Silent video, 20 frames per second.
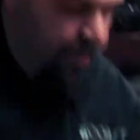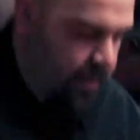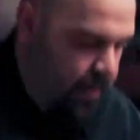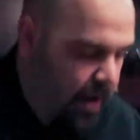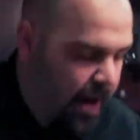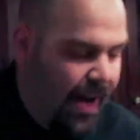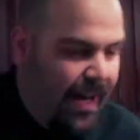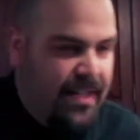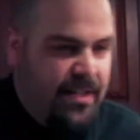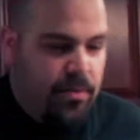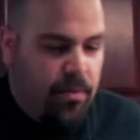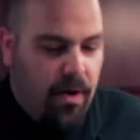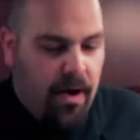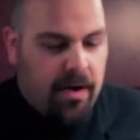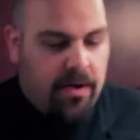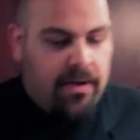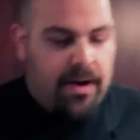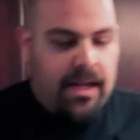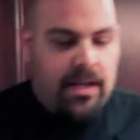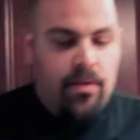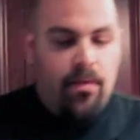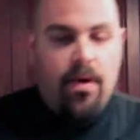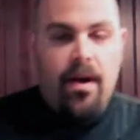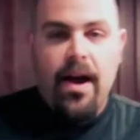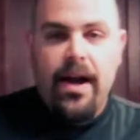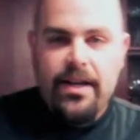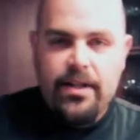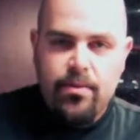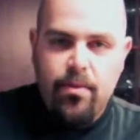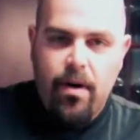of ice water, and you
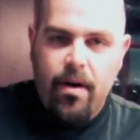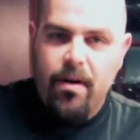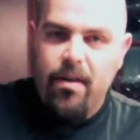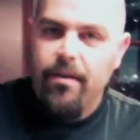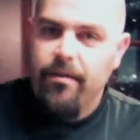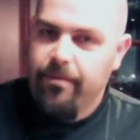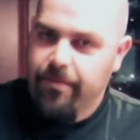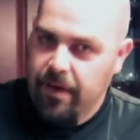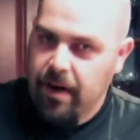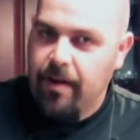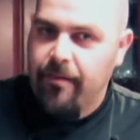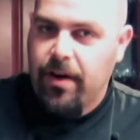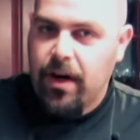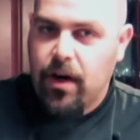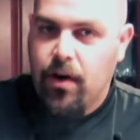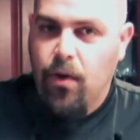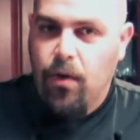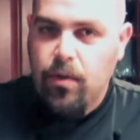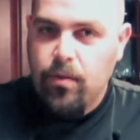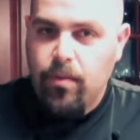want ice water, very, very